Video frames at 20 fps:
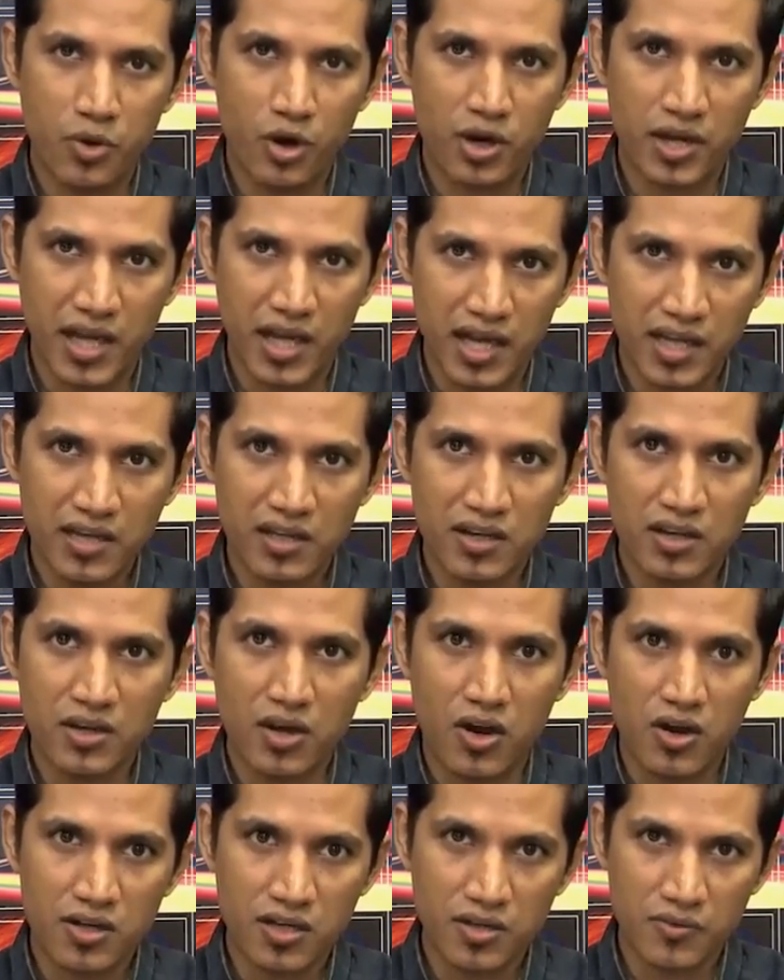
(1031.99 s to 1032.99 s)
bond angle
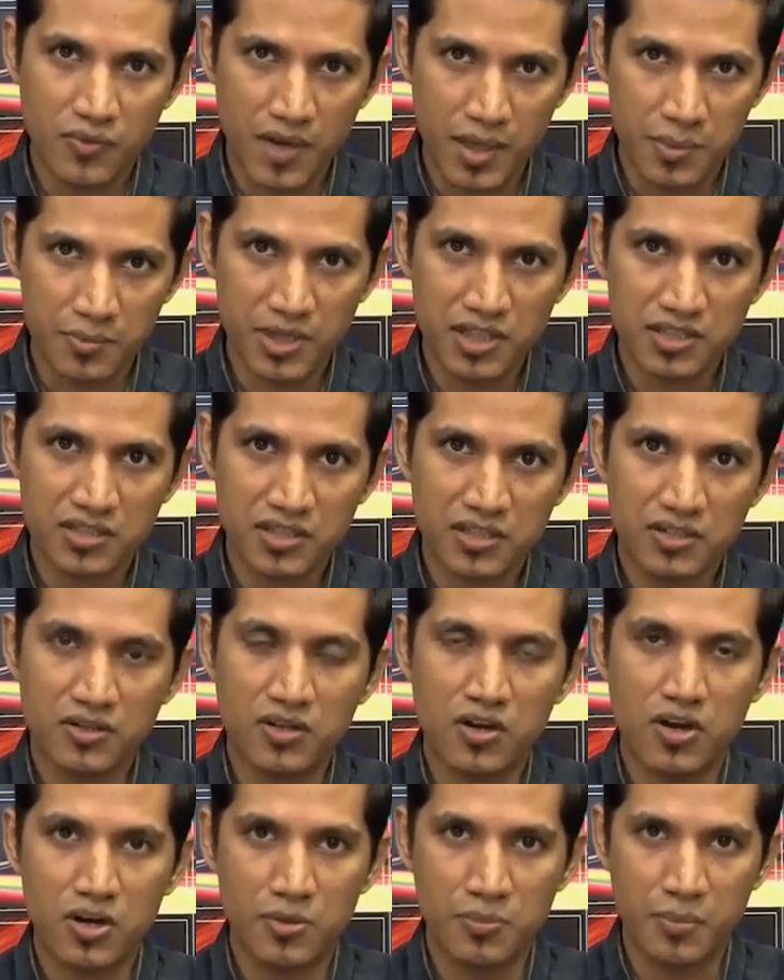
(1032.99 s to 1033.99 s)
or vibration
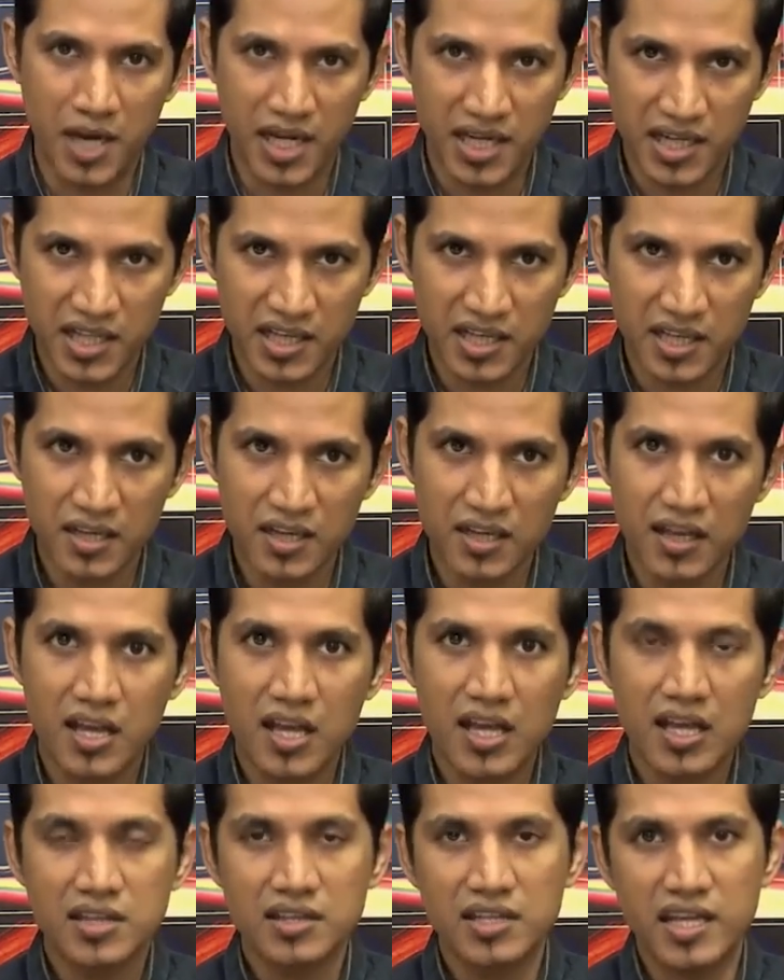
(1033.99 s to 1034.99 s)
or bending,
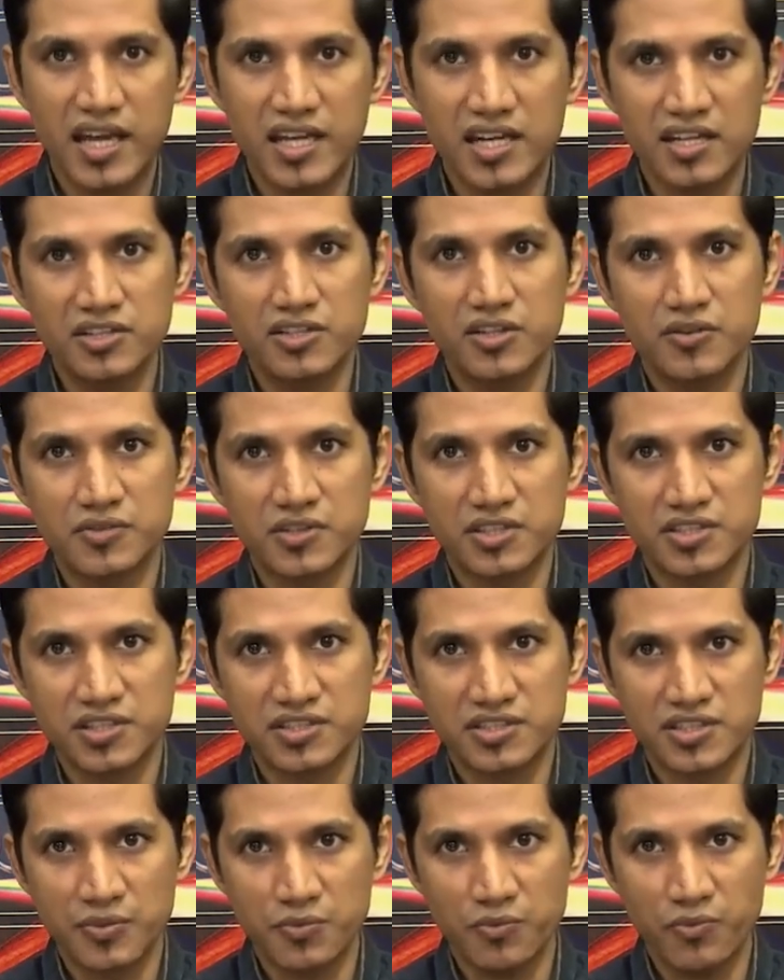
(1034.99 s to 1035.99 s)
the energy of the
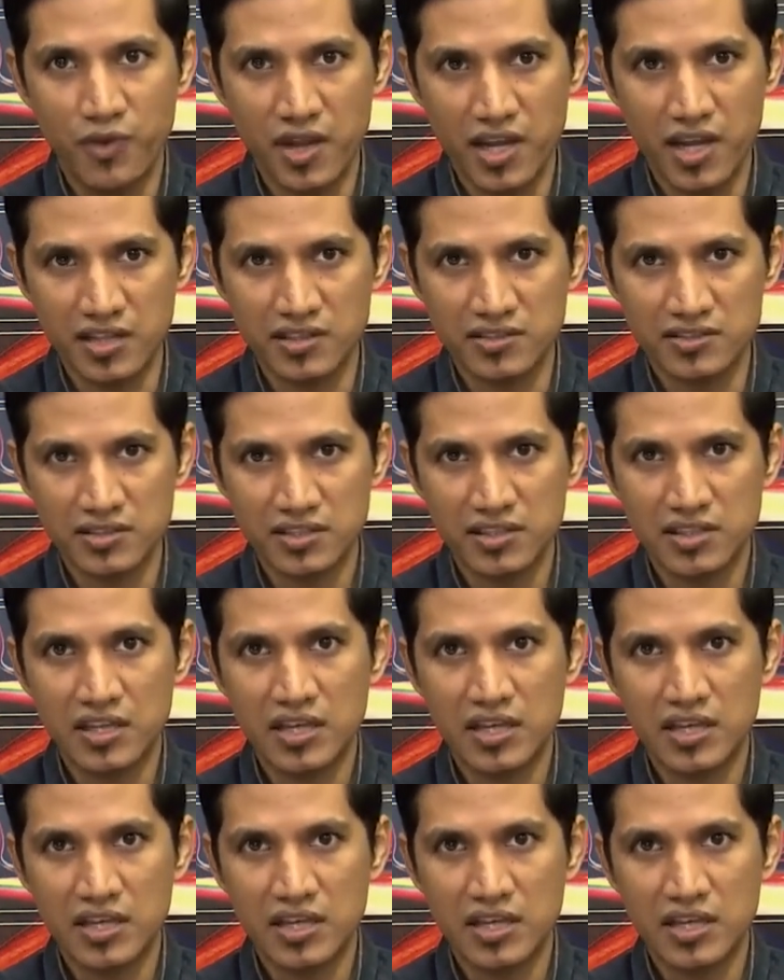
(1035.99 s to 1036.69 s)
system varies.